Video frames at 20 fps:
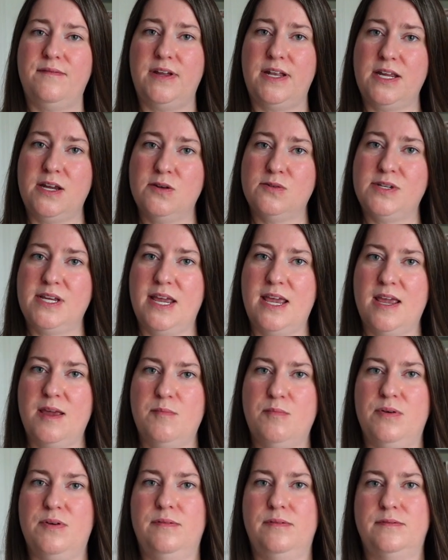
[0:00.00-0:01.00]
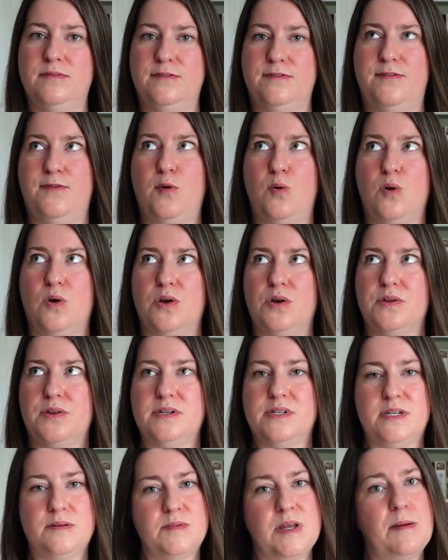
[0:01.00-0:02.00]
videotape for
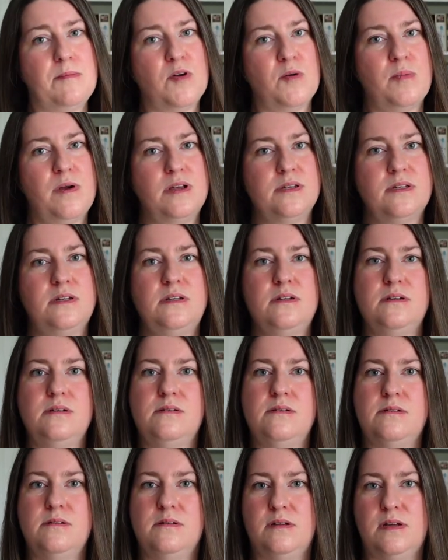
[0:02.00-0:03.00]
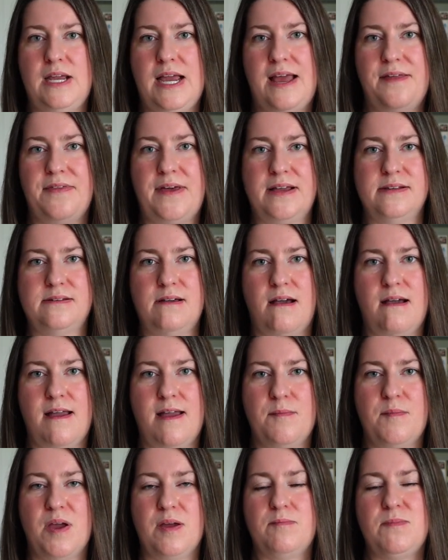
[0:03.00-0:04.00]
the September puzzle. At that
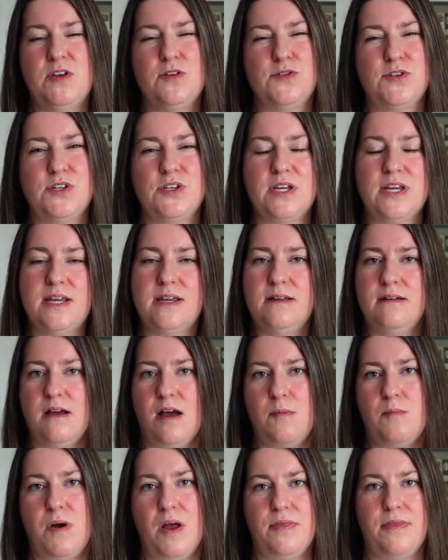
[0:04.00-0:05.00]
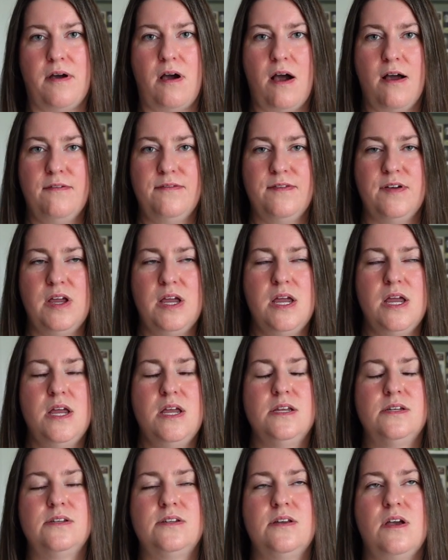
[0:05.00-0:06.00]
time, I'm usually a month off.
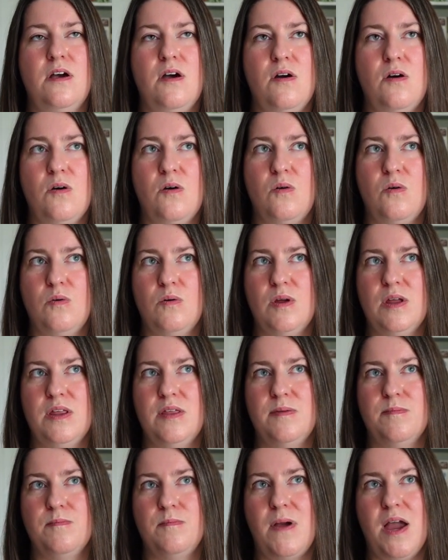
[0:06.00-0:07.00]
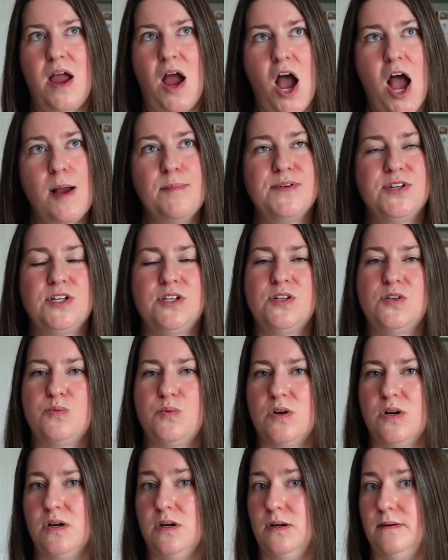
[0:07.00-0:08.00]
So my options
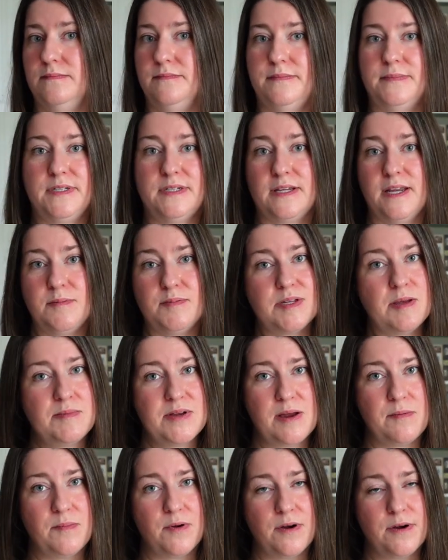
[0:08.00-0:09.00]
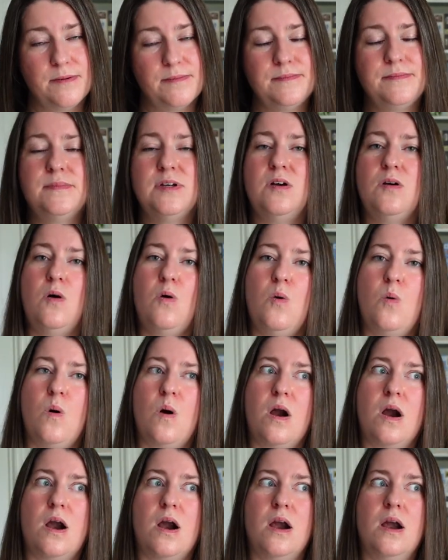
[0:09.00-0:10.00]
were skip September
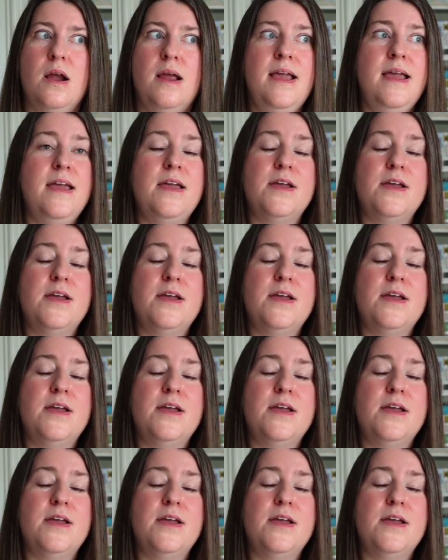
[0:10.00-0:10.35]
or